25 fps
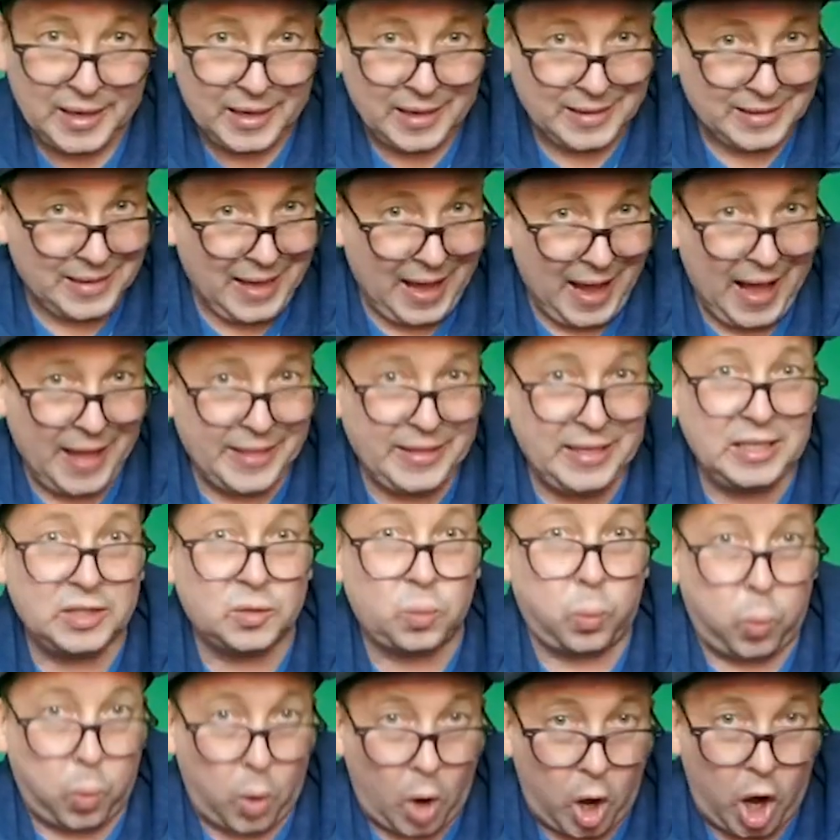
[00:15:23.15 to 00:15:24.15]
Yeah, these
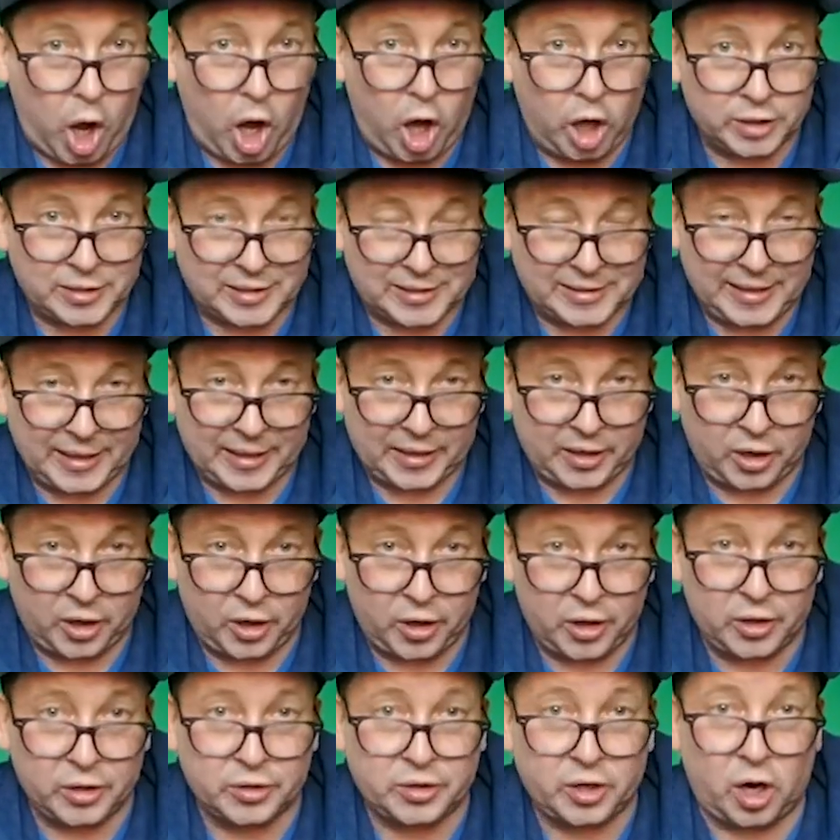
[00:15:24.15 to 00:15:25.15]
wall
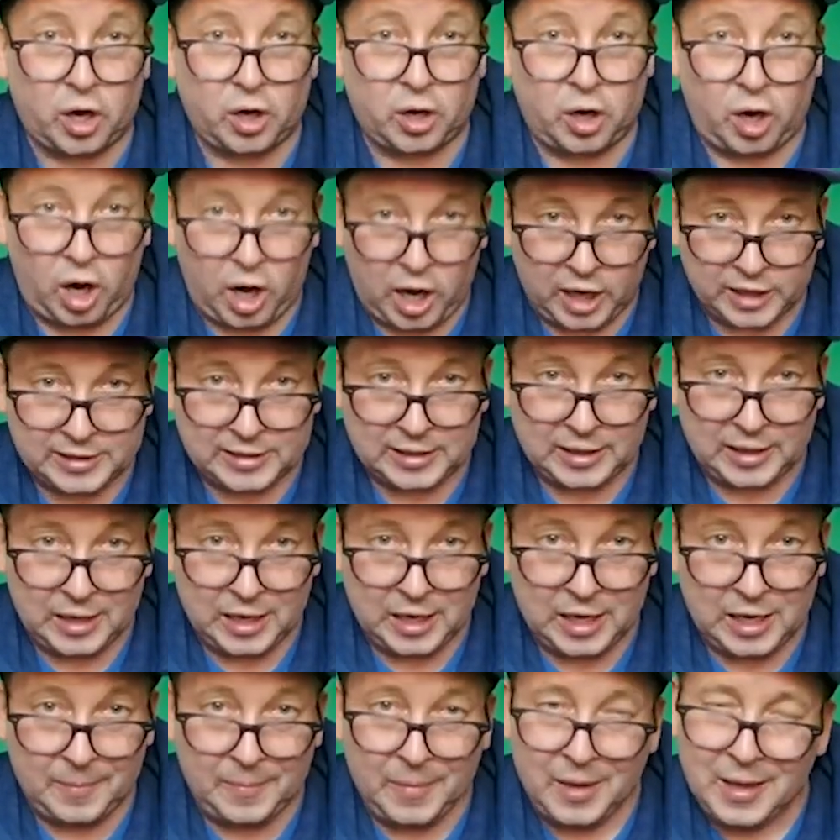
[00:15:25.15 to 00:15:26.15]
stickers are
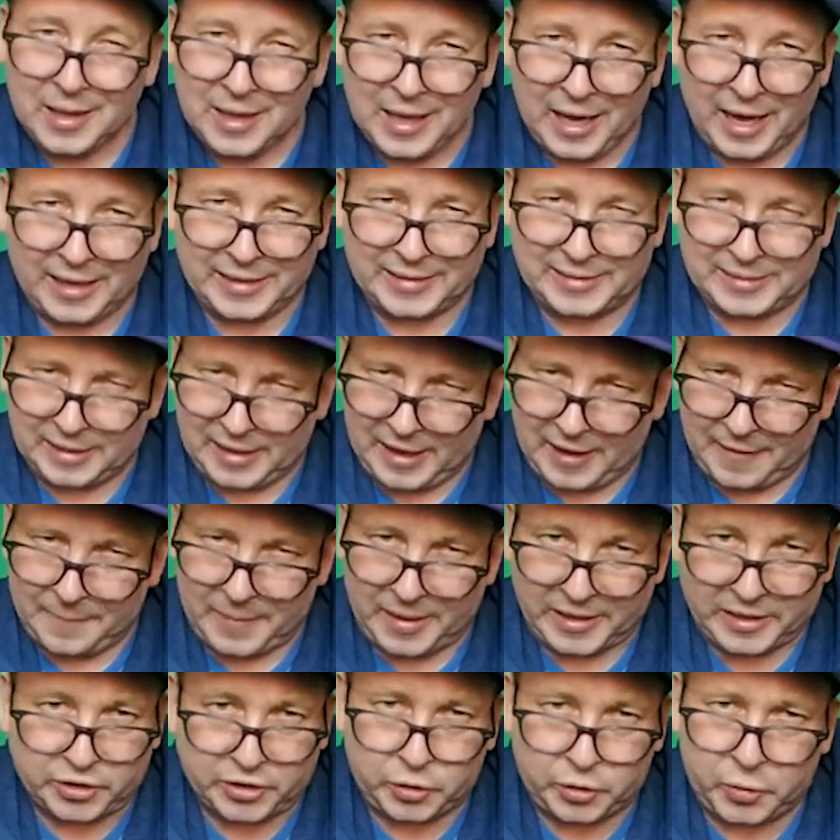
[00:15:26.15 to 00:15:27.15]
awesome. I still have
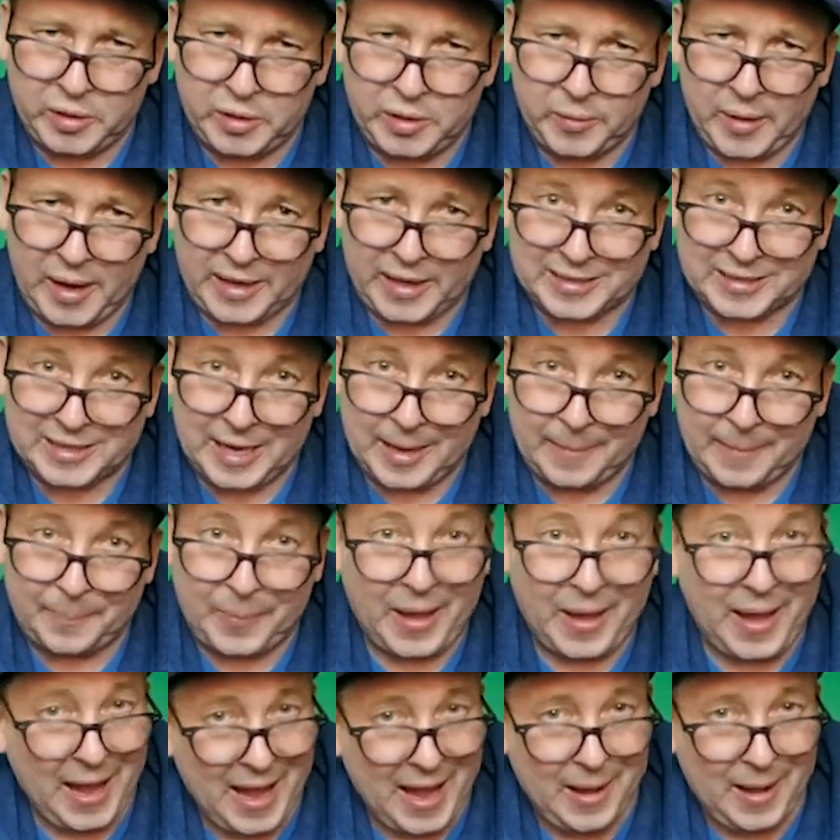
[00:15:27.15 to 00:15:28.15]
my Tree Rex up.
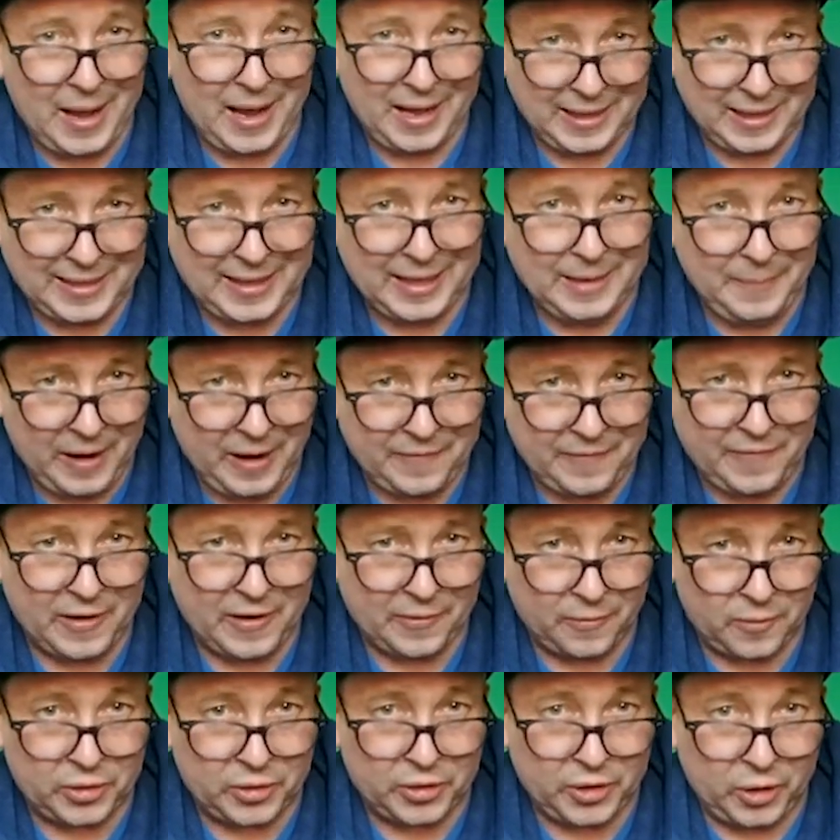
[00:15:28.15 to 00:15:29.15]
I think my
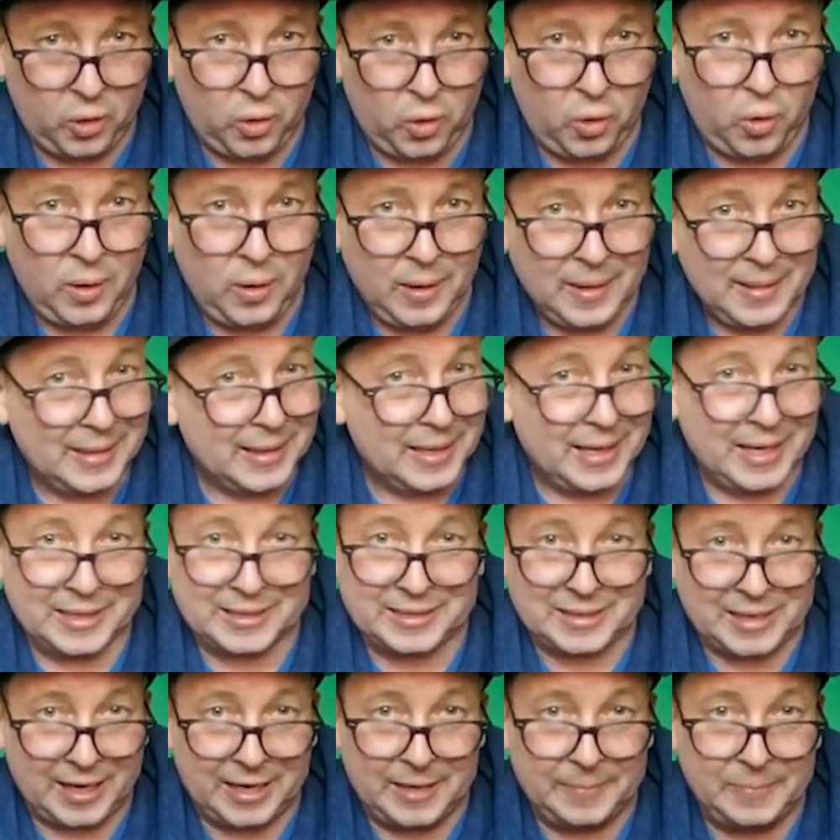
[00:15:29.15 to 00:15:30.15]
favorite though has
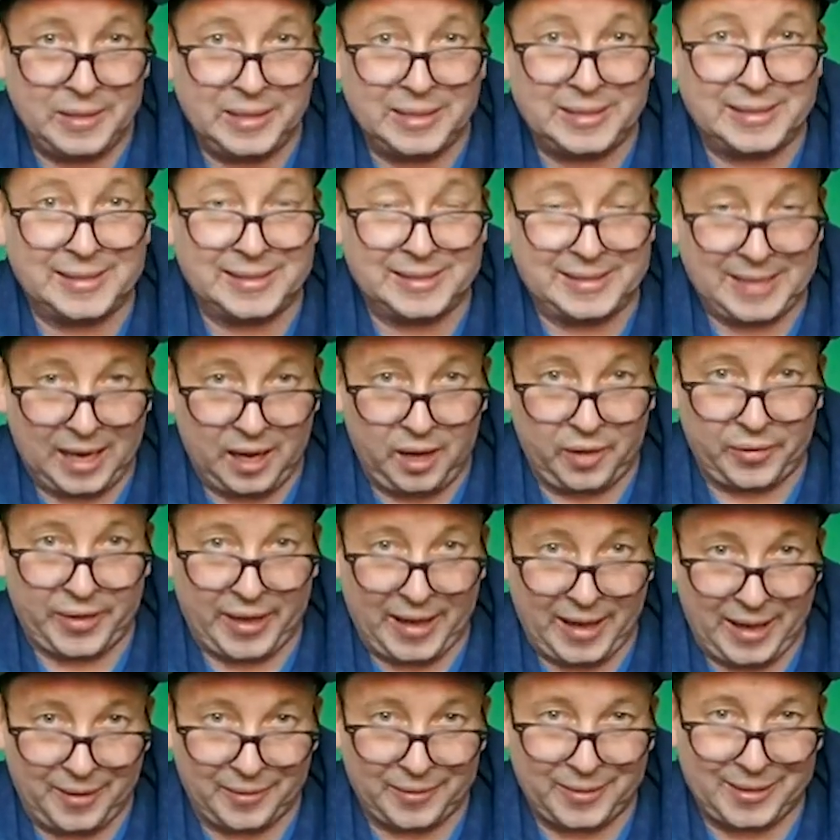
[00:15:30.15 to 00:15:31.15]
got to be Stealth
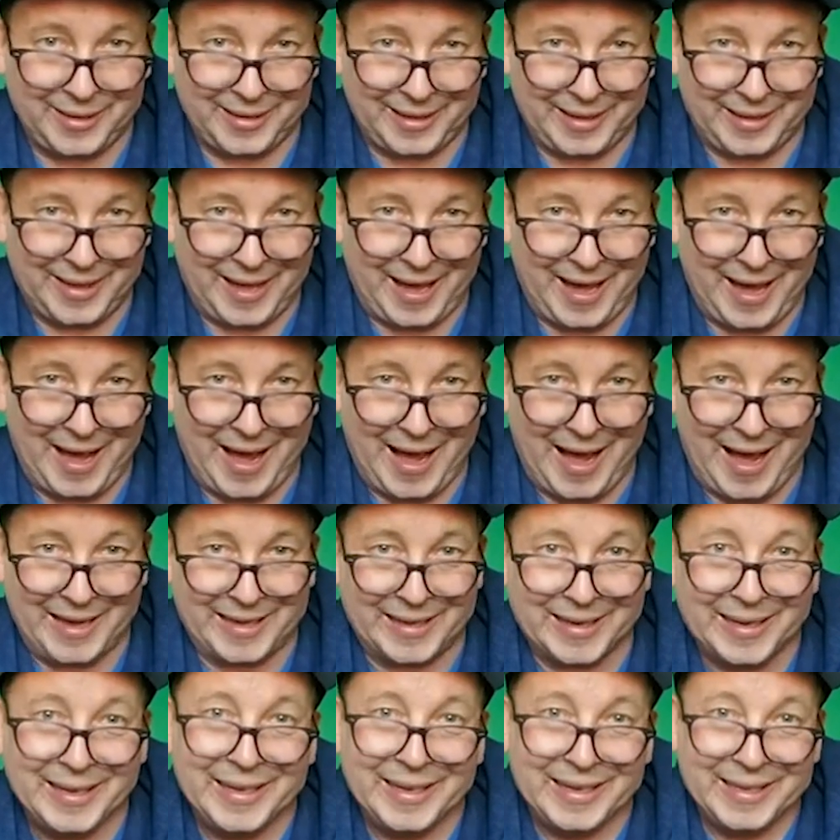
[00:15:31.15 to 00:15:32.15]
Elf. Look at that.